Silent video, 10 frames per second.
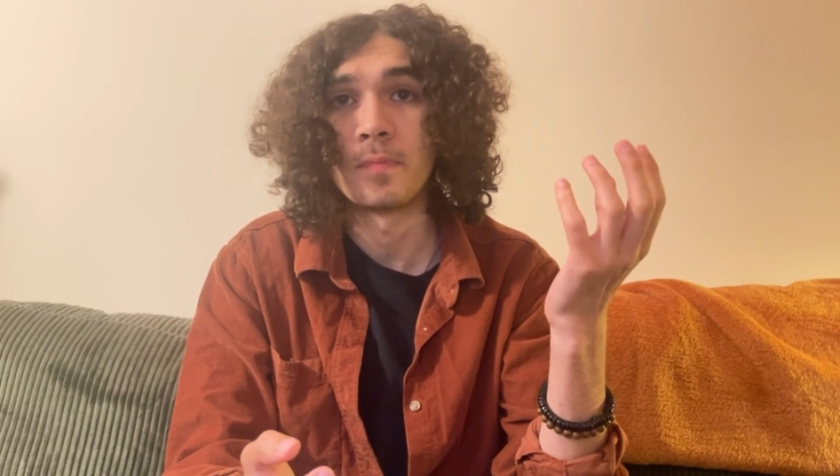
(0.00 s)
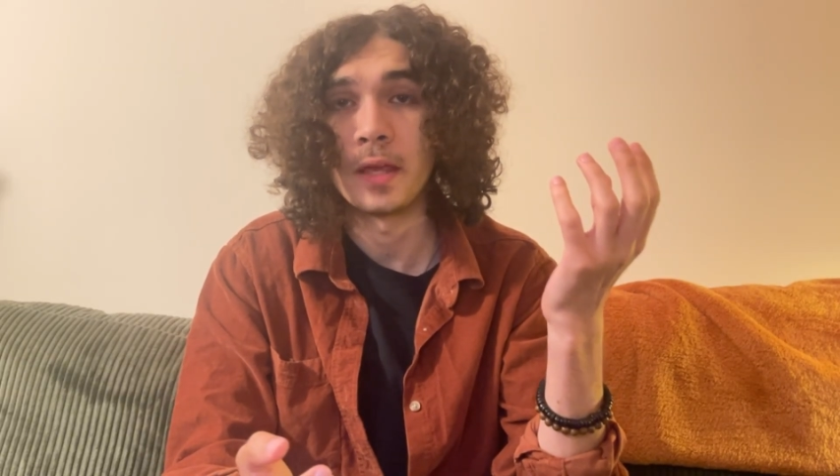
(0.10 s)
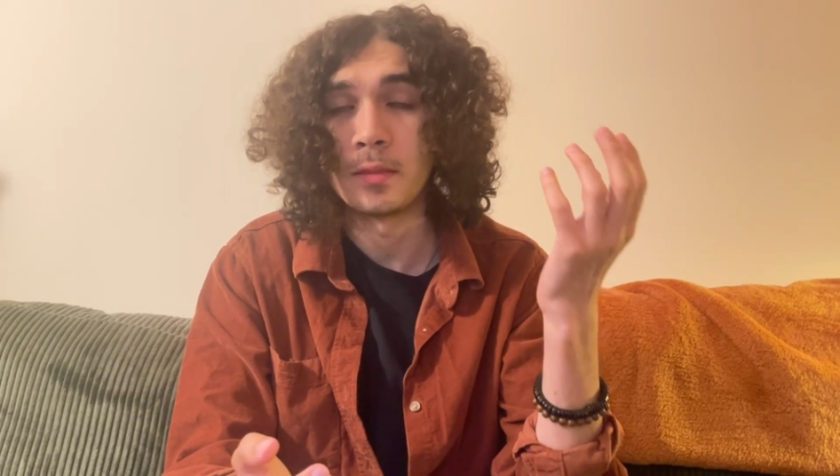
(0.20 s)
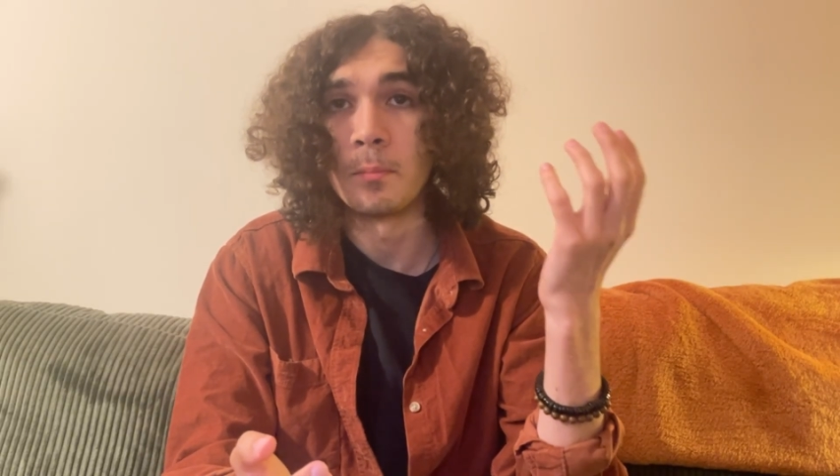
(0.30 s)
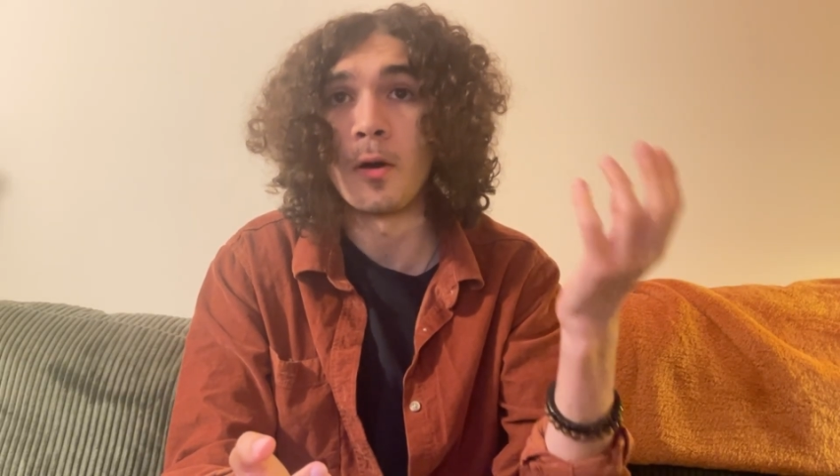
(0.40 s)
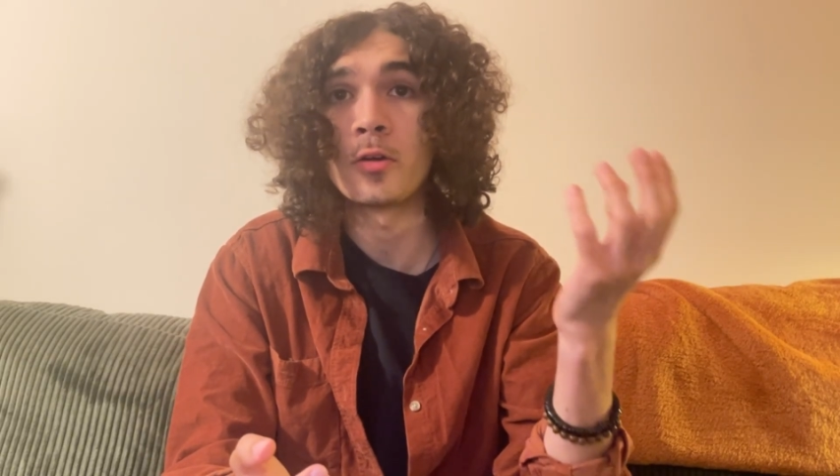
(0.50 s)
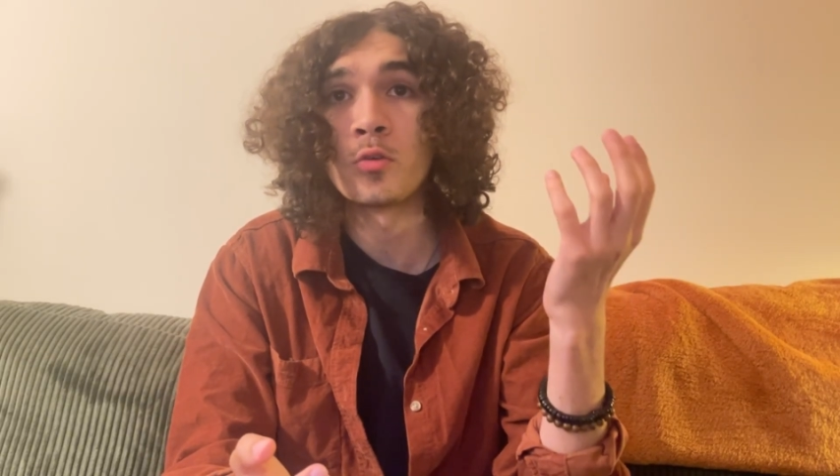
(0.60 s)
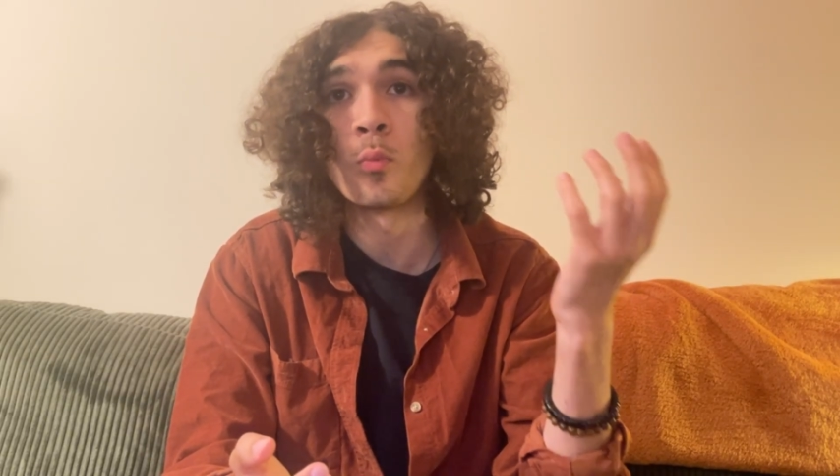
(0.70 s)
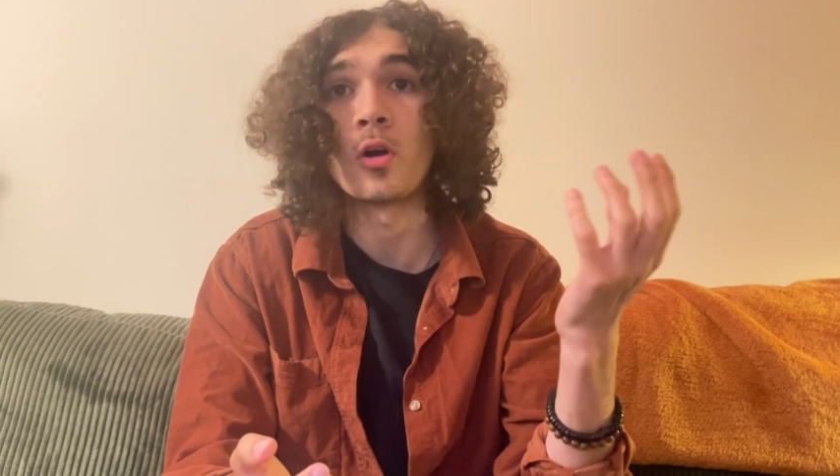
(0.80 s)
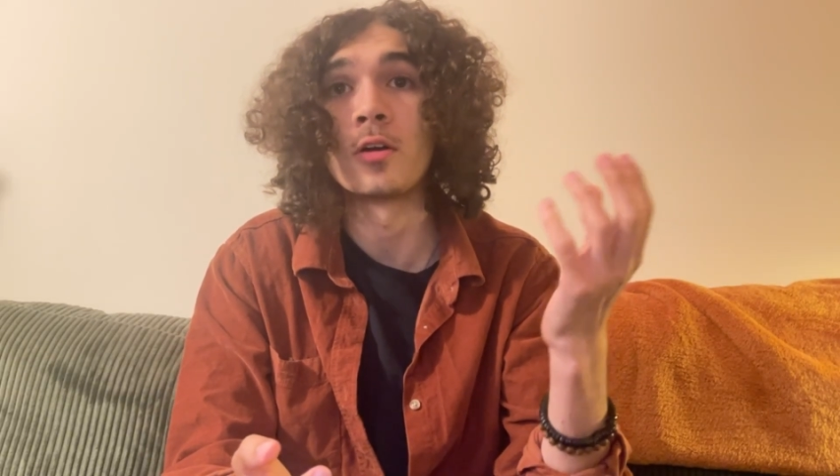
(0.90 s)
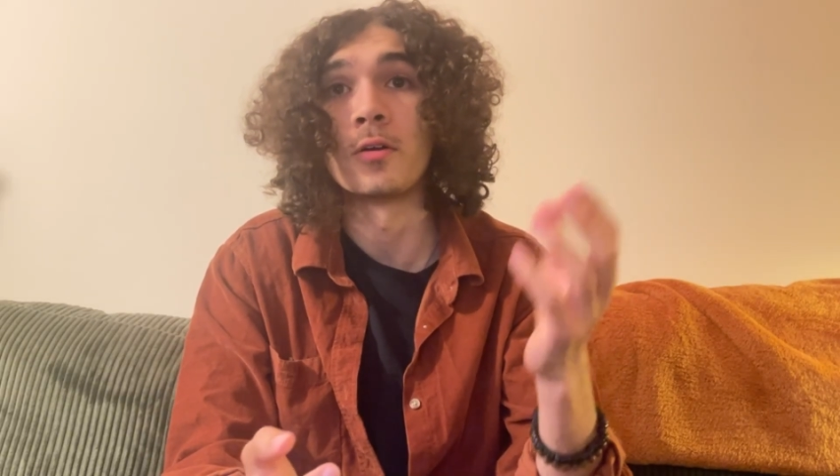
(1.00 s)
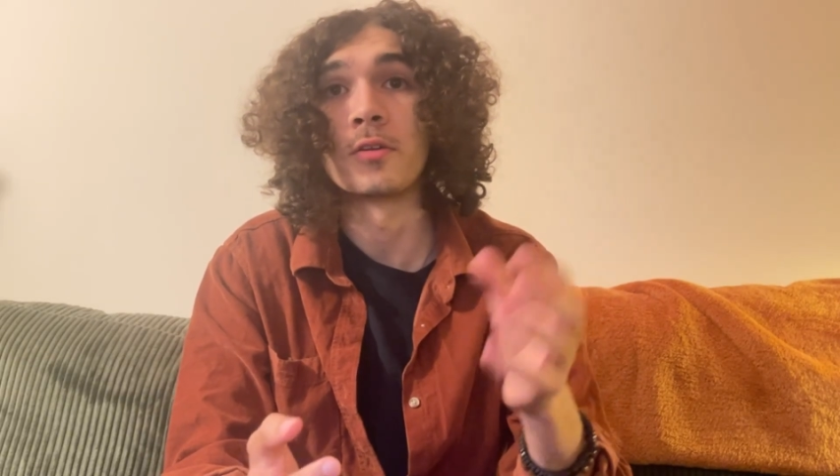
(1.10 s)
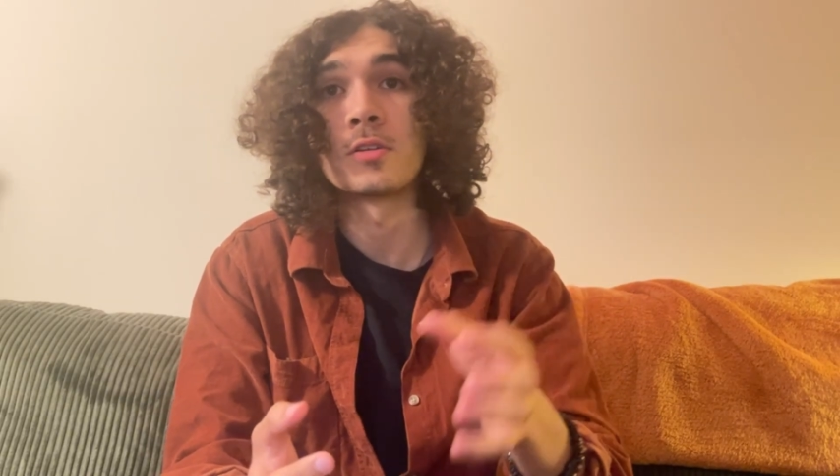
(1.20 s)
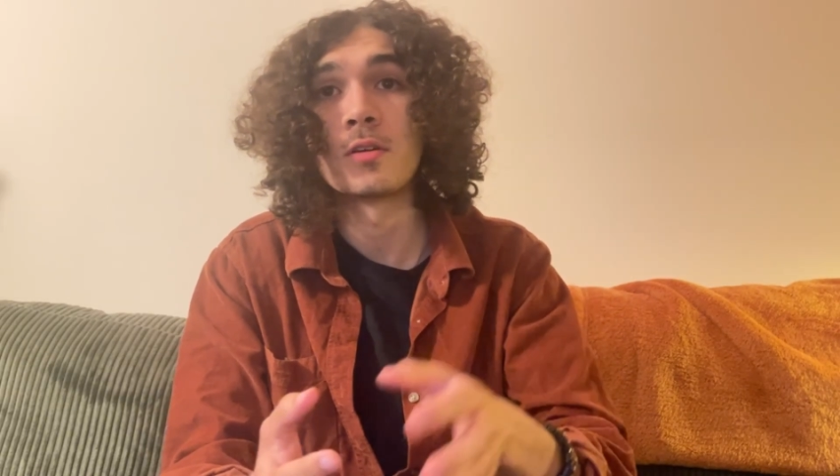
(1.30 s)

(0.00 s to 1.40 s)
and the modern world.